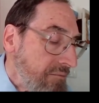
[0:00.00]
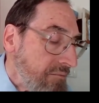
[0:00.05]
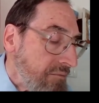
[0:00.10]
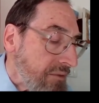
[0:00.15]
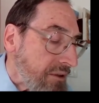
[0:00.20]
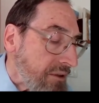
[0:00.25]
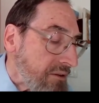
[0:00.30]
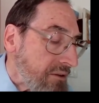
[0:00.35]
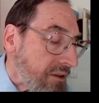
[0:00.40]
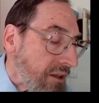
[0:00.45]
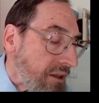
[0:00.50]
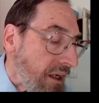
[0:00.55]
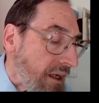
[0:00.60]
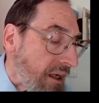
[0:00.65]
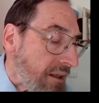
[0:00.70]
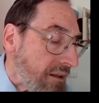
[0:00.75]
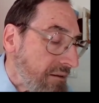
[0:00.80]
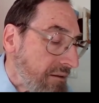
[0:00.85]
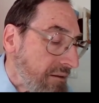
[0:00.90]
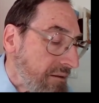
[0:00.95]

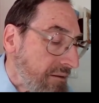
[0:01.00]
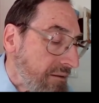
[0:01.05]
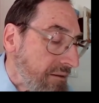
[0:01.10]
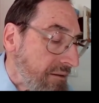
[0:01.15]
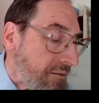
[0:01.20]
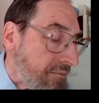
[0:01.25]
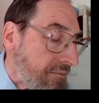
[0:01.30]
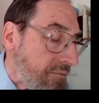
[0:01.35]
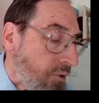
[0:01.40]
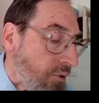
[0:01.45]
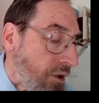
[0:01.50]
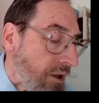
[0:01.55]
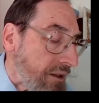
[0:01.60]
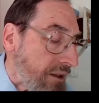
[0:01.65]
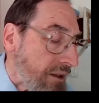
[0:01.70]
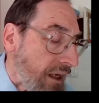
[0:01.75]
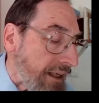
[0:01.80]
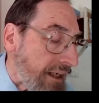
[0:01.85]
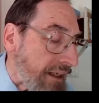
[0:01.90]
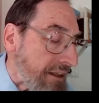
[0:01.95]
mikzat,
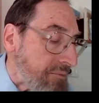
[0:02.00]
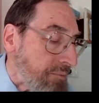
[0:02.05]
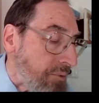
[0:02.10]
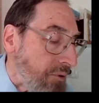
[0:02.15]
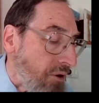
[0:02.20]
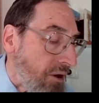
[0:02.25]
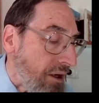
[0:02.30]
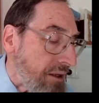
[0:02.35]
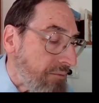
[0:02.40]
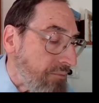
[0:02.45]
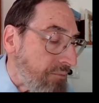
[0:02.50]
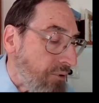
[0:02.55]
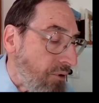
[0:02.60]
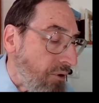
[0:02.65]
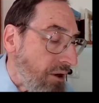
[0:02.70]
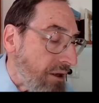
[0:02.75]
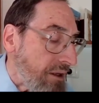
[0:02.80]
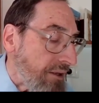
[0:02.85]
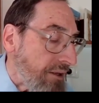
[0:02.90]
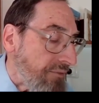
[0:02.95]
I guess
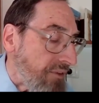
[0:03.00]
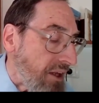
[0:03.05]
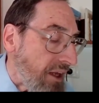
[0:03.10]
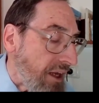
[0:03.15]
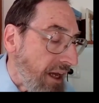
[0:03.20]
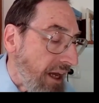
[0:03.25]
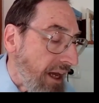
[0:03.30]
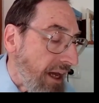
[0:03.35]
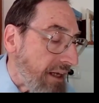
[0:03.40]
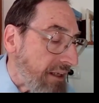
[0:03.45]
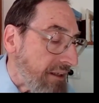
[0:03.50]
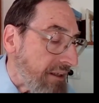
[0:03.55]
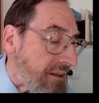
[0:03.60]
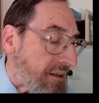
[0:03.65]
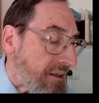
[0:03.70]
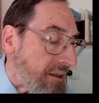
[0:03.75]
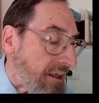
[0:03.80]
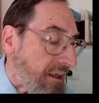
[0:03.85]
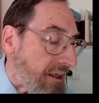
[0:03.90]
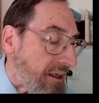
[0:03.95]
part of the hand
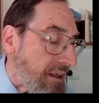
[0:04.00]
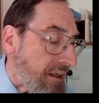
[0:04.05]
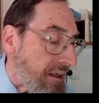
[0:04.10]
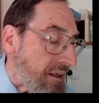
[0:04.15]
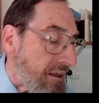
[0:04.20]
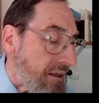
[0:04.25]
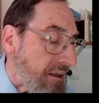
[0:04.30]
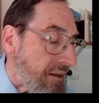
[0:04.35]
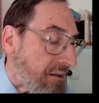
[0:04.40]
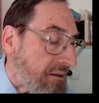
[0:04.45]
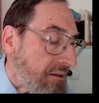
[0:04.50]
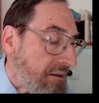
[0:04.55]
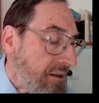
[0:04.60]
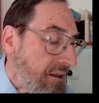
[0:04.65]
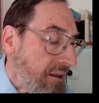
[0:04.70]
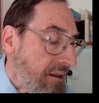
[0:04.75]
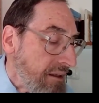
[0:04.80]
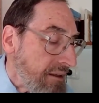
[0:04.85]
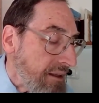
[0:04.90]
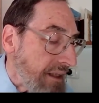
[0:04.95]

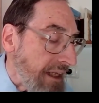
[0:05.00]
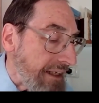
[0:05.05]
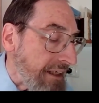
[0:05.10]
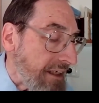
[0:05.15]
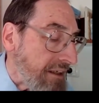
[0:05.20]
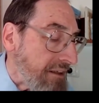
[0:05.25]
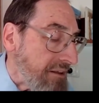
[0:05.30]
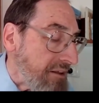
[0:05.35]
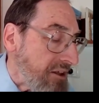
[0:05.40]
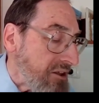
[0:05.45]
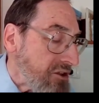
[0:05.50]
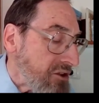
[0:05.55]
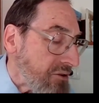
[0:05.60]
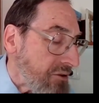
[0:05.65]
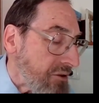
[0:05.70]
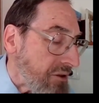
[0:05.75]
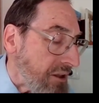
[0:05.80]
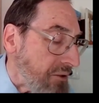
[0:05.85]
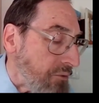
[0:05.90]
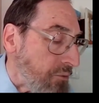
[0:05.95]
that he
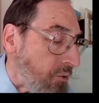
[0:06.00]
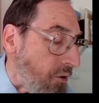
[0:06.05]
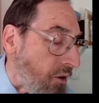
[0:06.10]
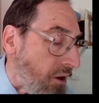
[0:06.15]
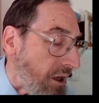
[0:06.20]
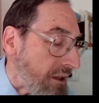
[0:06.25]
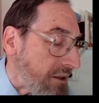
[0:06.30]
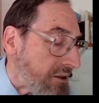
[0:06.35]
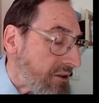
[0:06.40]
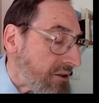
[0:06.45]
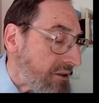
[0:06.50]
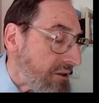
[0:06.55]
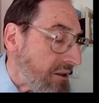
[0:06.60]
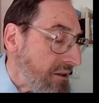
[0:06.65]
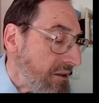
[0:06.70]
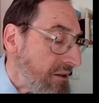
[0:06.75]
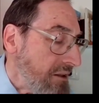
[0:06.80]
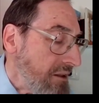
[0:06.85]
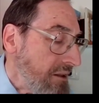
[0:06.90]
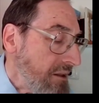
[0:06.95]
initially washed,
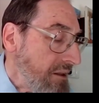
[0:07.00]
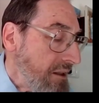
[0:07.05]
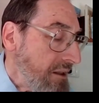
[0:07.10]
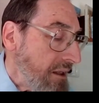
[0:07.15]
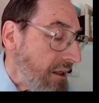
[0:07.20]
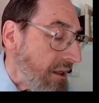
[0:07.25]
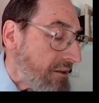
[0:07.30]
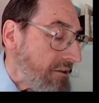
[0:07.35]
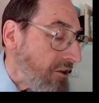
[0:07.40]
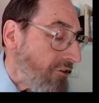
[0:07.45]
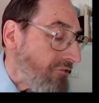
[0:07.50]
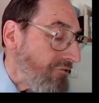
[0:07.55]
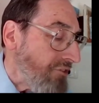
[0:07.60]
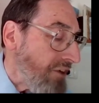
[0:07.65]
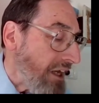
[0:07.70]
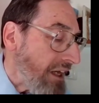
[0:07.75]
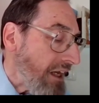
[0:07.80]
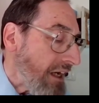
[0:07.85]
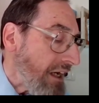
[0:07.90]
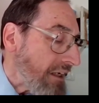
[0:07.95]

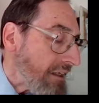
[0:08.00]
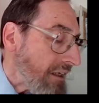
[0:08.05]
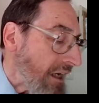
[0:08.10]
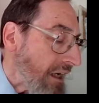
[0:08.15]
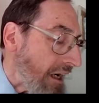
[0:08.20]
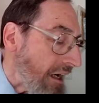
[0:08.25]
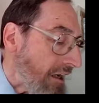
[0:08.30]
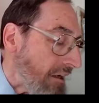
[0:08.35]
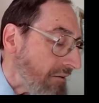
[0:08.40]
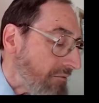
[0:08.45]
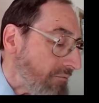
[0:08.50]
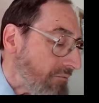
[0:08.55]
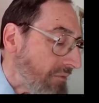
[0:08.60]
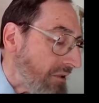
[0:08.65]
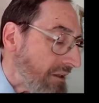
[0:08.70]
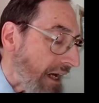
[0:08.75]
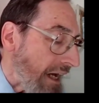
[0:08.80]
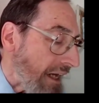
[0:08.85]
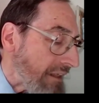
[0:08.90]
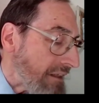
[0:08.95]
tofeach al
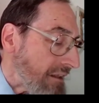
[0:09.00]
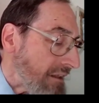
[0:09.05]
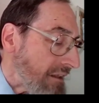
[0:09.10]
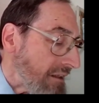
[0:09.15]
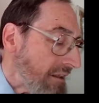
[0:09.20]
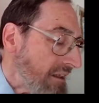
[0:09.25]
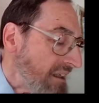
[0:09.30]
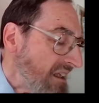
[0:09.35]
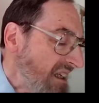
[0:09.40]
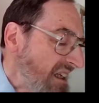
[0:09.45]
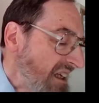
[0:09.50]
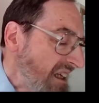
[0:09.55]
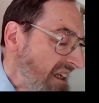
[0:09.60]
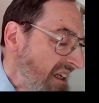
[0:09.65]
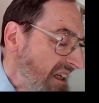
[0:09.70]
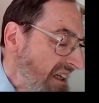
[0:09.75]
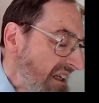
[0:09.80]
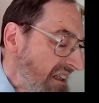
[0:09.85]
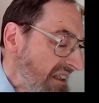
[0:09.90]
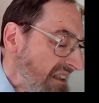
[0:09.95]
minat
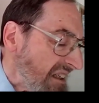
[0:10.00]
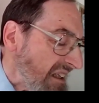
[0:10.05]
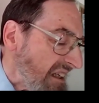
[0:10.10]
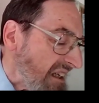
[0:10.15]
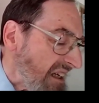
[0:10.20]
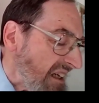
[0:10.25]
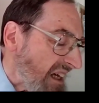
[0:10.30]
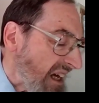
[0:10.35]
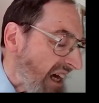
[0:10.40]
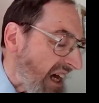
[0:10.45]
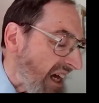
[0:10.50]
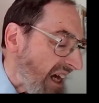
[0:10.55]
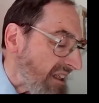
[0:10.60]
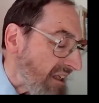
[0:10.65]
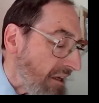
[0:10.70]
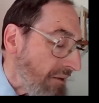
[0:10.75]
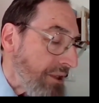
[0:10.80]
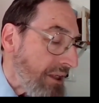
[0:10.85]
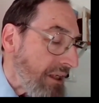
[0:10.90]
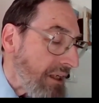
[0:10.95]

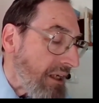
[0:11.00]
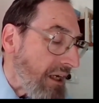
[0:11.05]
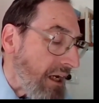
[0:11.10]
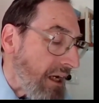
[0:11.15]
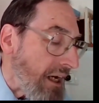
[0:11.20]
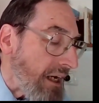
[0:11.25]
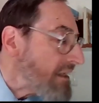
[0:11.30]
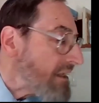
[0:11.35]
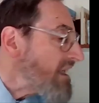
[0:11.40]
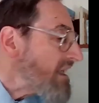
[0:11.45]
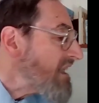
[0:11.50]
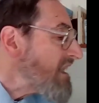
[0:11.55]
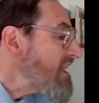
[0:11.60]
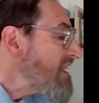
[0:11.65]
lahat piach.